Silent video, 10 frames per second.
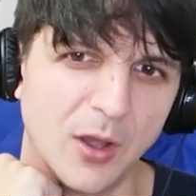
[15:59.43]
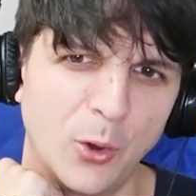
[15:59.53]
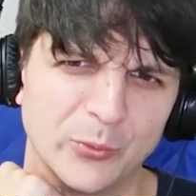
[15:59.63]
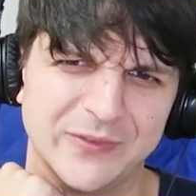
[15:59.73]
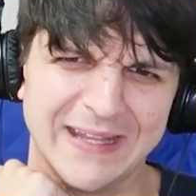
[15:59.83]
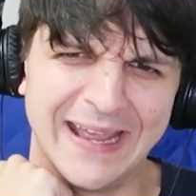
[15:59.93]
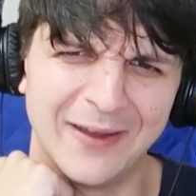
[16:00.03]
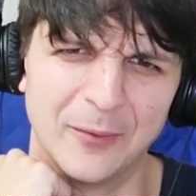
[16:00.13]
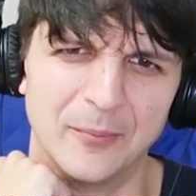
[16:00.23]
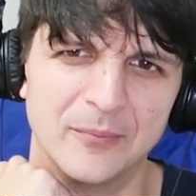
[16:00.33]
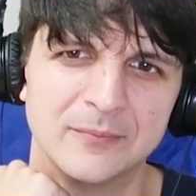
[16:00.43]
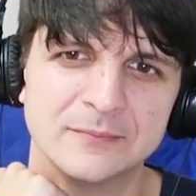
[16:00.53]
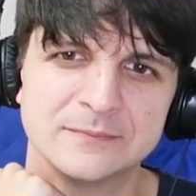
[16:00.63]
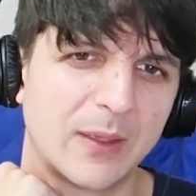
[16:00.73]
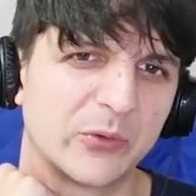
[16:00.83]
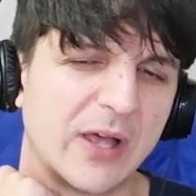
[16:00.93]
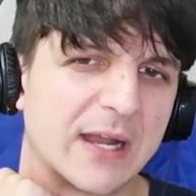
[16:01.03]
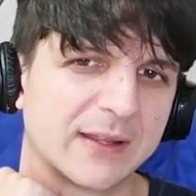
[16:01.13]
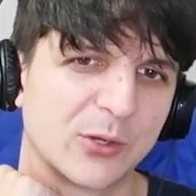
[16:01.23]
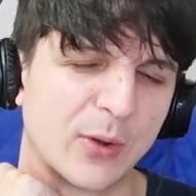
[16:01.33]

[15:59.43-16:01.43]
Oh damn! That was oddly